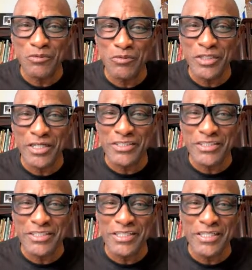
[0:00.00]
We are
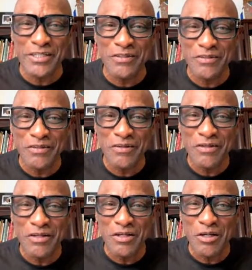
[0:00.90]
still
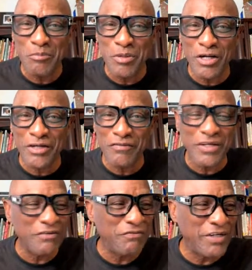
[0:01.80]
a part of
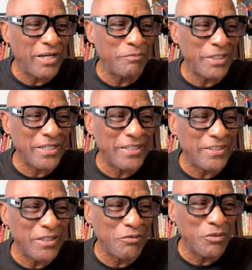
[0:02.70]
that family,
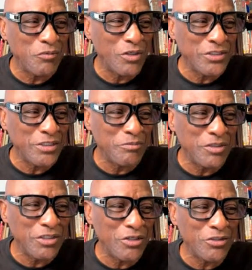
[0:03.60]
and we want them
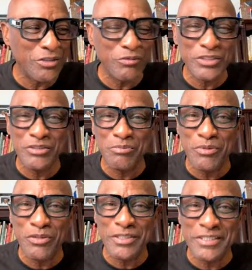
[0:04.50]
to know that we
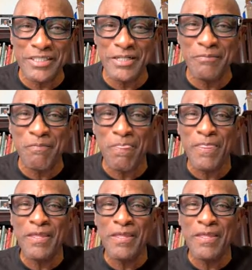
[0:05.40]
support them